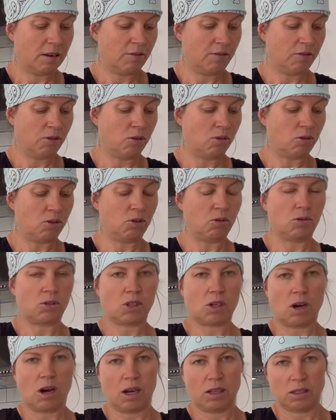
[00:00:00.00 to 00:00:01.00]
fruit juice
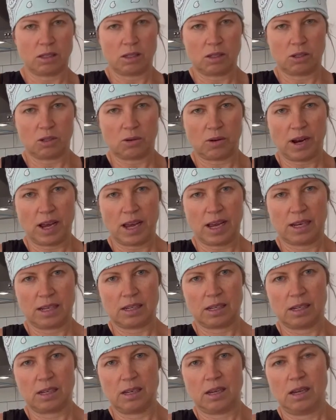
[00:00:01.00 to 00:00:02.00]

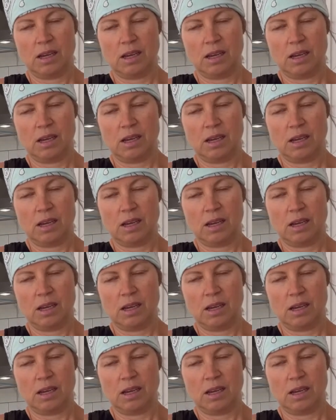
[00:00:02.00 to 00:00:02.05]
concentrate,